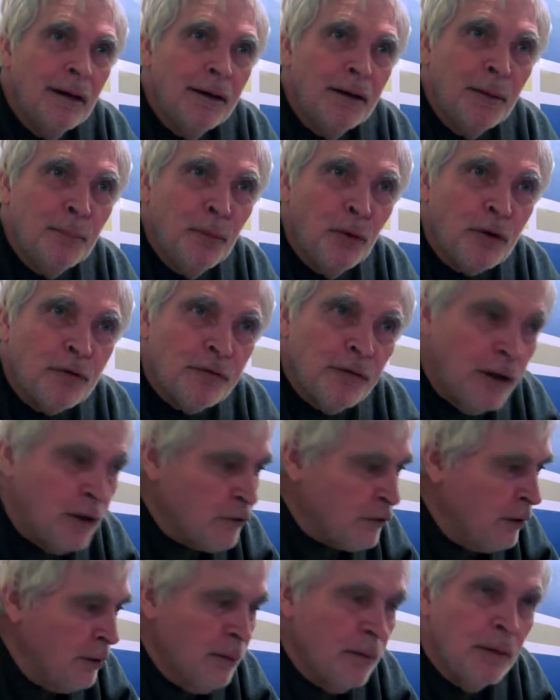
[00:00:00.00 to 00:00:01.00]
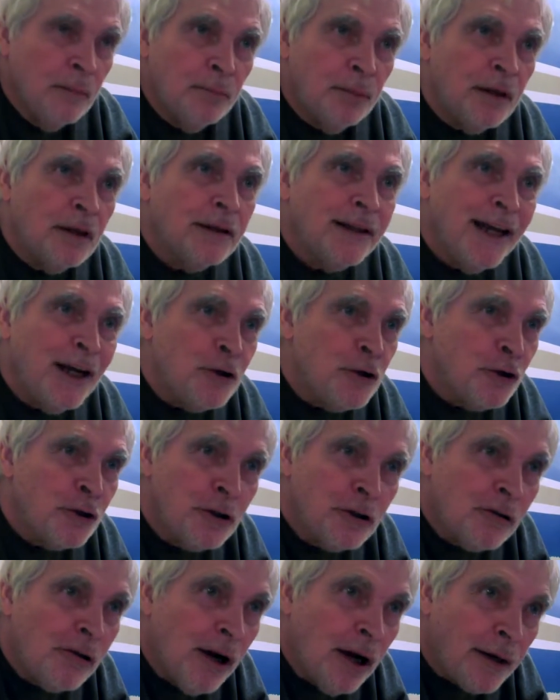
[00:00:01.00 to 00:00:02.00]
And the book says, be glad you're
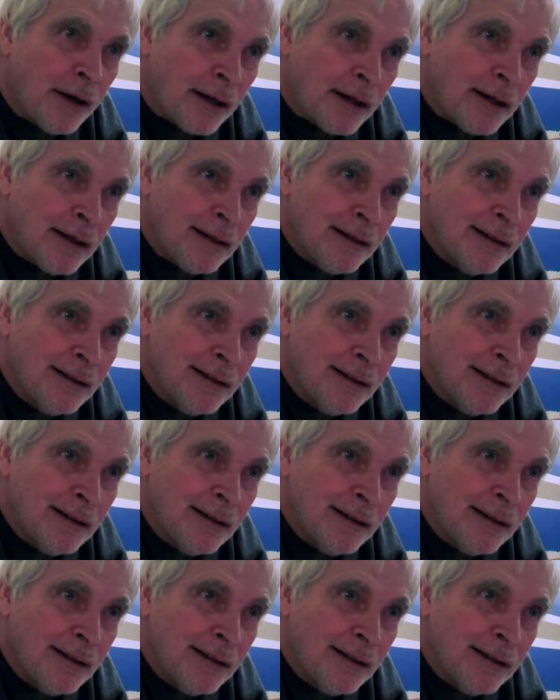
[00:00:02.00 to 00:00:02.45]
neurotic.